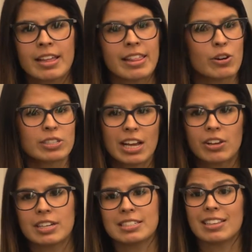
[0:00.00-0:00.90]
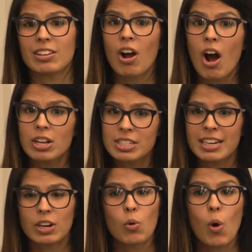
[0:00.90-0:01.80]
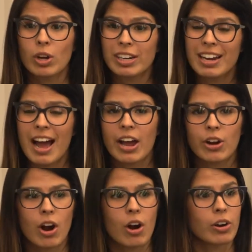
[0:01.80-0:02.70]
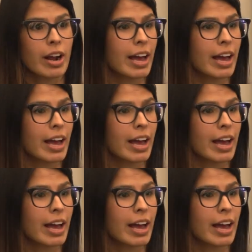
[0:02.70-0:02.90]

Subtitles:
they are telling us that the cost and quality to hire are